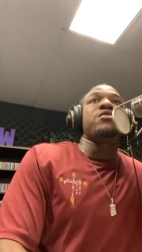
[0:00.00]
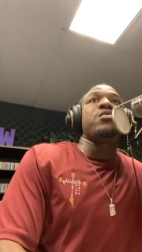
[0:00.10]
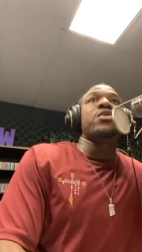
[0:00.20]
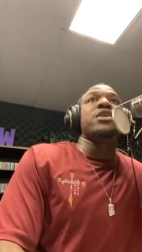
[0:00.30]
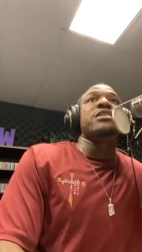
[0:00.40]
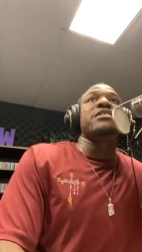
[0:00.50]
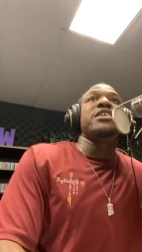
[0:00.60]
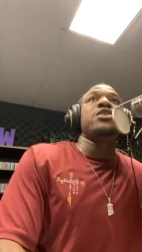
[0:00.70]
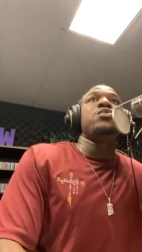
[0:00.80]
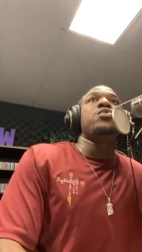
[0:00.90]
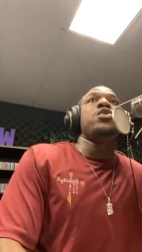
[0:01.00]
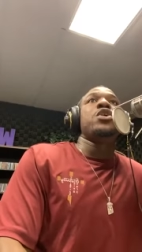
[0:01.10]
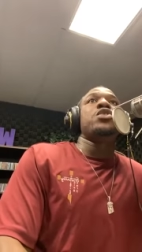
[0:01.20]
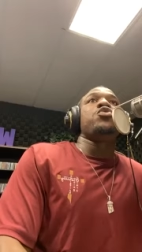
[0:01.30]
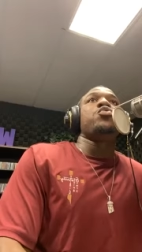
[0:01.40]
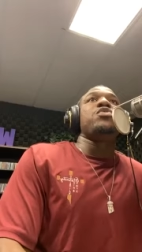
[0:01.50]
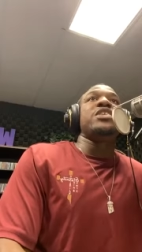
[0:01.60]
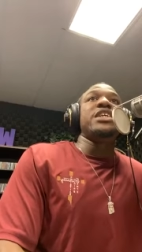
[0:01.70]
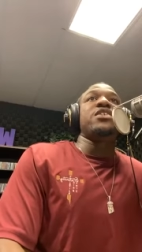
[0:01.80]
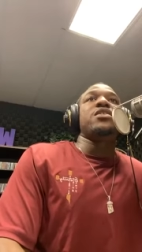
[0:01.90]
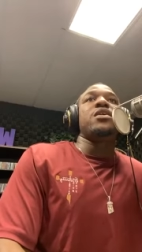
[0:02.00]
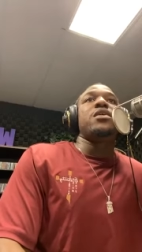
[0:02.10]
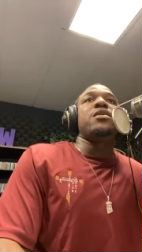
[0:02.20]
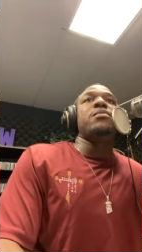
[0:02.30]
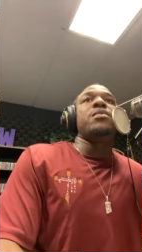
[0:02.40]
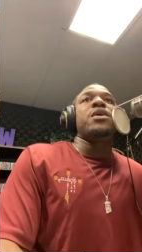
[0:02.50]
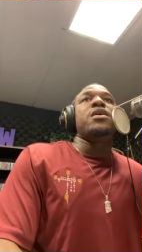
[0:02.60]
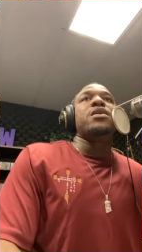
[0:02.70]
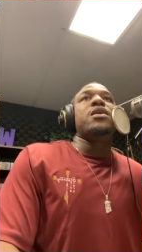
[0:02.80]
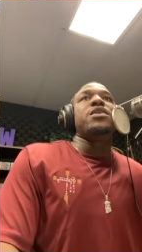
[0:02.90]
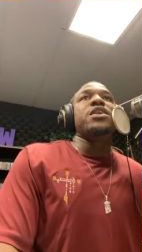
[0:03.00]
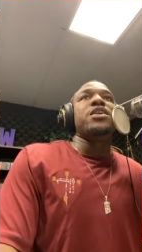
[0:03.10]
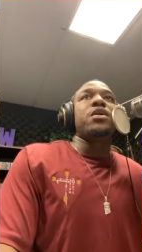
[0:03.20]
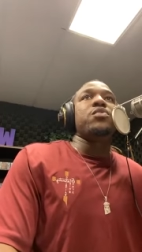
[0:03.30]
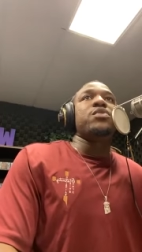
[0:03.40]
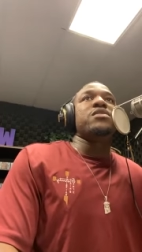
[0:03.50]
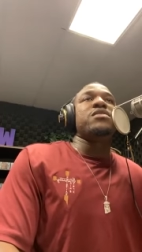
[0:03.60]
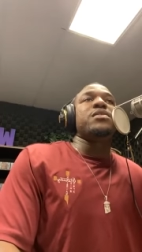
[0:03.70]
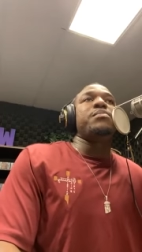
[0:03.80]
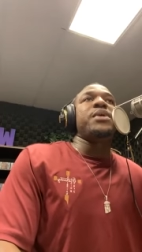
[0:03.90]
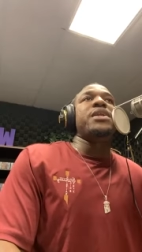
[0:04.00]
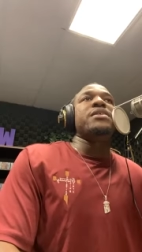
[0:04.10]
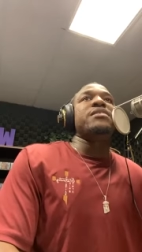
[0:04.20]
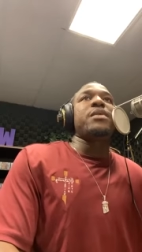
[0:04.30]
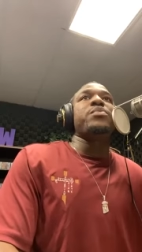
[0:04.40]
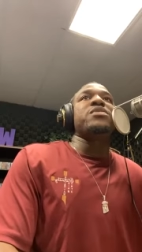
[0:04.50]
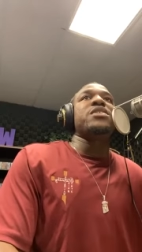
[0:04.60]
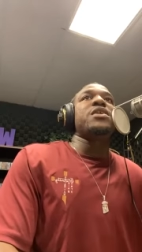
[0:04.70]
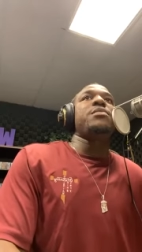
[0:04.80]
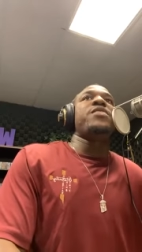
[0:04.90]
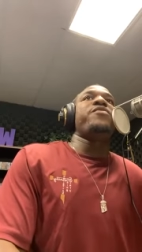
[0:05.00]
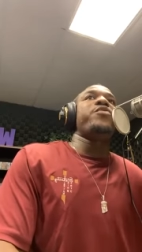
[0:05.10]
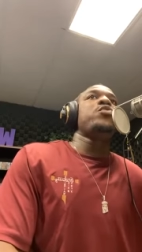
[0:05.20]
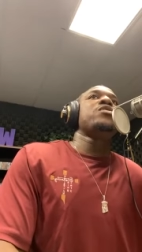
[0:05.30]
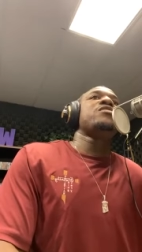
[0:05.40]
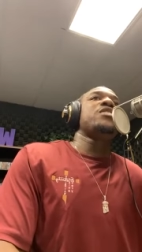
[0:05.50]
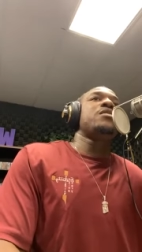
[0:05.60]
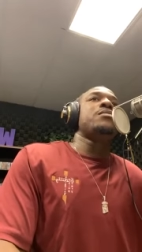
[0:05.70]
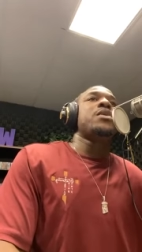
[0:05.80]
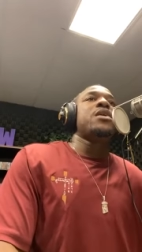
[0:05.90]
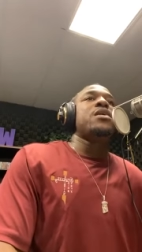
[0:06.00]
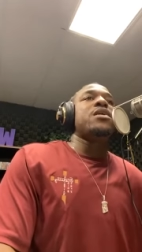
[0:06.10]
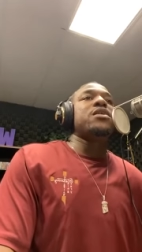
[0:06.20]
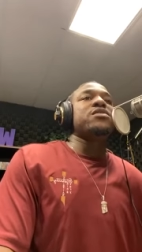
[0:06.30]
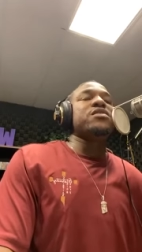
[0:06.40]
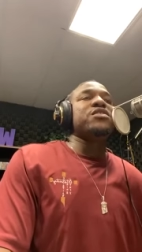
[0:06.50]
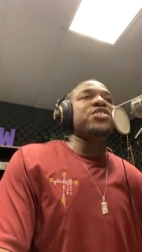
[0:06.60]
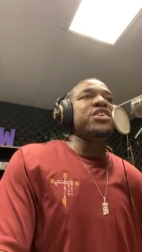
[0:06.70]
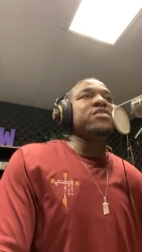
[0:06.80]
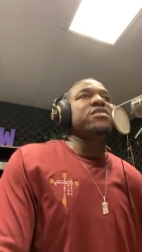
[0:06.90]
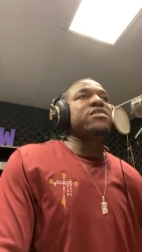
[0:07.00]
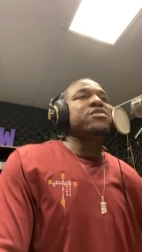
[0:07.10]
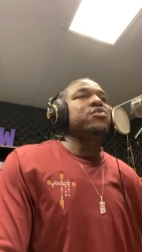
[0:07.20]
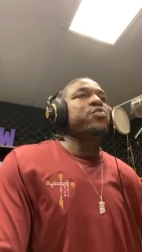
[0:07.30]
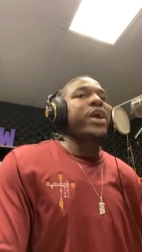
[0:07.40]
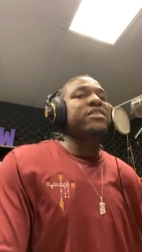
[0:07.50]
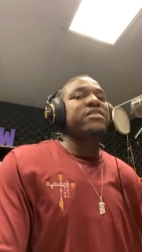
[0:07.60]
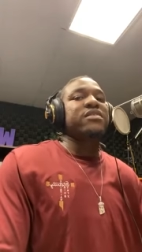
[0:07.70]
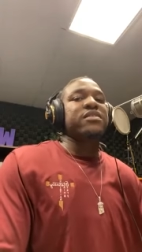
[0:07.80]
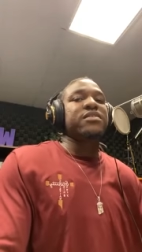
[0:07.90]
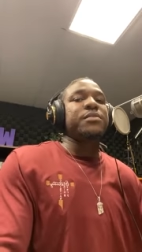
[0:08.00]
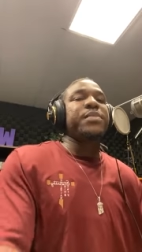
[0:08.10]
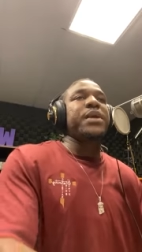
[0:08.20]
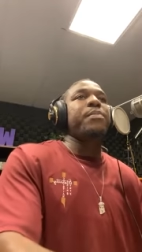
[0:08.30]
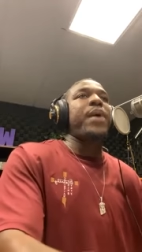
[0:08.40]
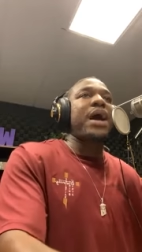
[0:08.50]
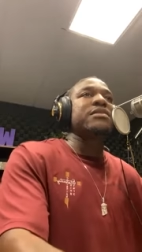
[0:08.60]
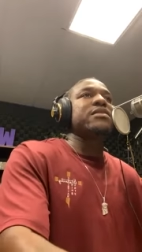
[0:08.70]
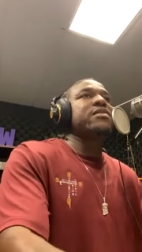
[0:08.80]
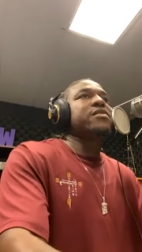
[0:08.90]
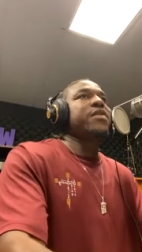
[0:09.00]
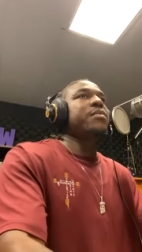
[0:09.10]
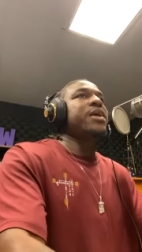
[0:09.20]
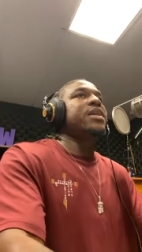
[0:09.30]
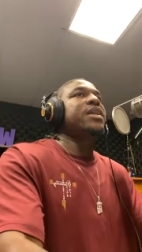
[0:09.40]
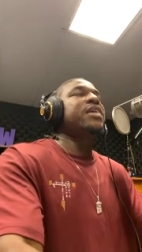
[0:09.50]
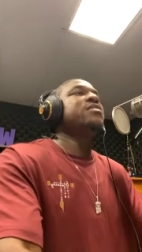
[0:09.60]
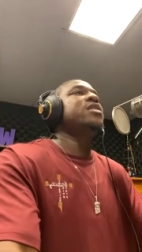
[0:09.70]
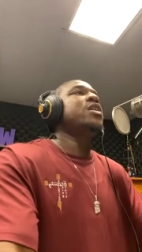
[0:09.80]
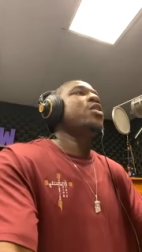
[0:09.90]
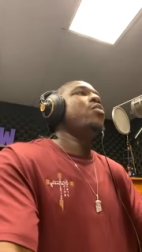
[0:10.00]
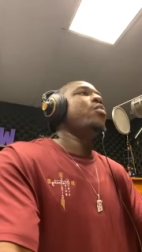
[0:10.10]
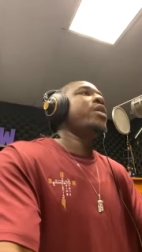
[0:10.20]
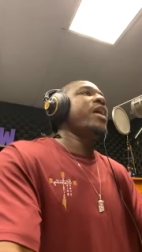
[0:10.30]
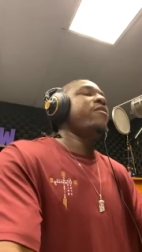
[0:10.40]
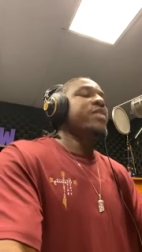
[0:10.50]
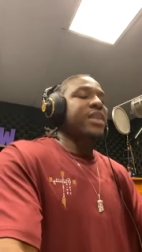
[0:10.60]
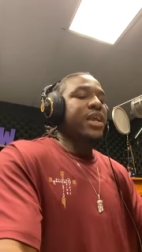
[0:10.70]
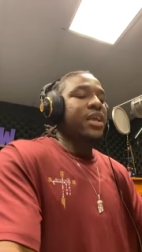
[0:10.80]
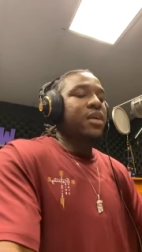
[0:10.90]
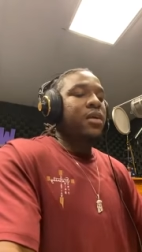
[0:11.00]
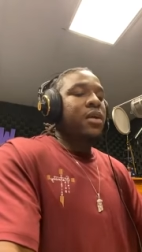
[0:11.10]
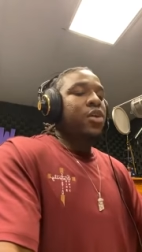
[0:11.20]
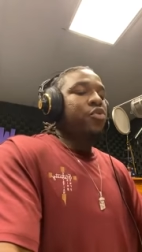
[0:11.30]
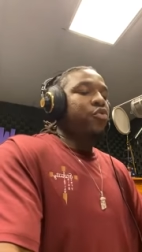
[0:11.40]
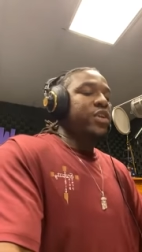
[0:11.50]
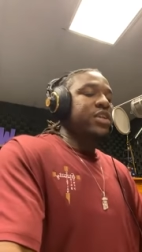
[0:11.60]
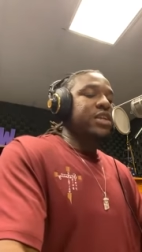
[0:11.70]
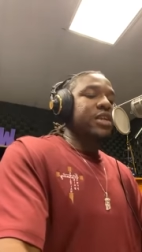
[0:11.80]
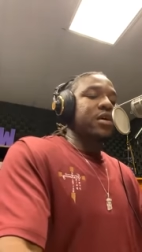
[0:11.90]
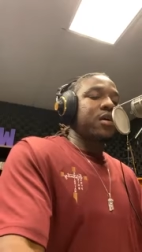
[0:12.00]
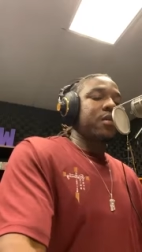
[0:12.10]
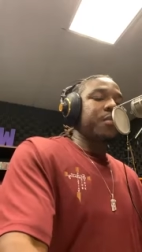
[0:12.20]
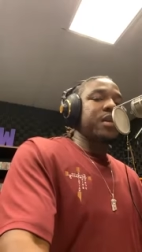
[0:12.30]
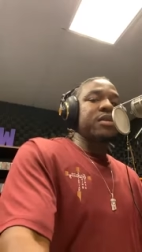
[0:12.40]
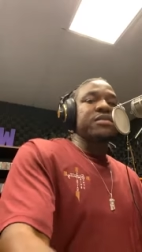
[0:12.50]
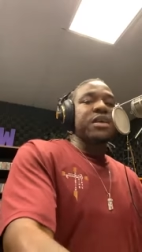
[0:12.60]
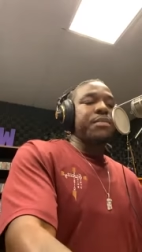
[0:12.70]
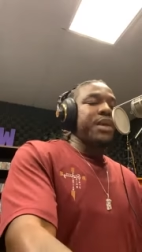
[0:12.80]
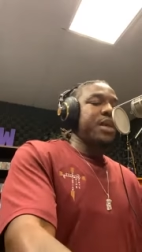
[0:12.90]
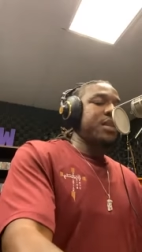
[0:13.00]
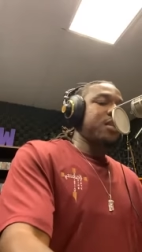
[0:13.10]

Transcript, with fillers: I'm going to continue to teach um, uh, the young ones and be an example to them, influence them uh, to Jesus and to righteousness and to being positive. Amen. That's what everything Christian uh, means. Amen.